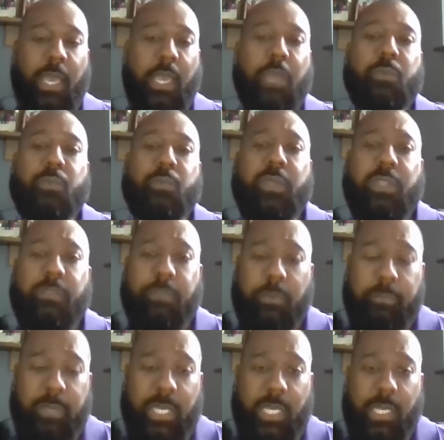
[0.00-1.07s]
And really, for
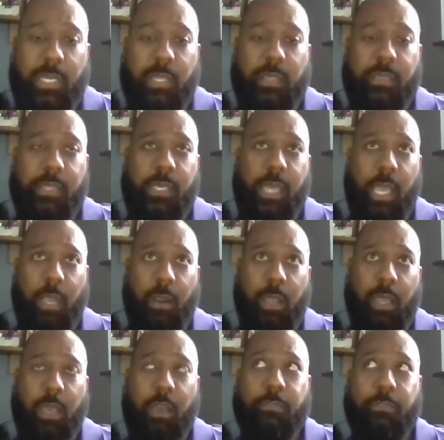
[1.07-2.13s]
me, the
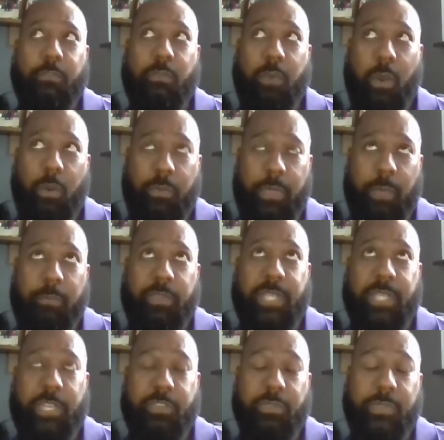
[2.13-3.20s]
area of growth and
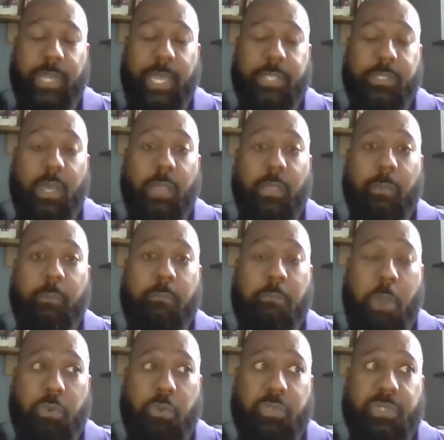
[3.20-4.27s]
potential that I saw the
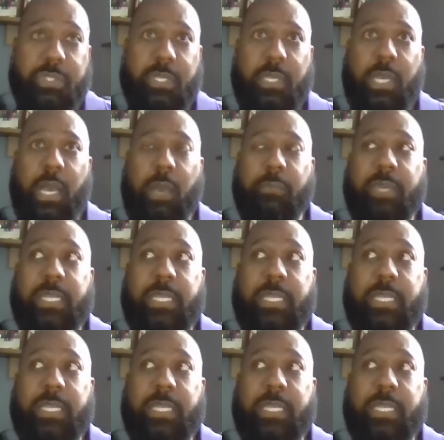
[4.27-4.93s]
most um,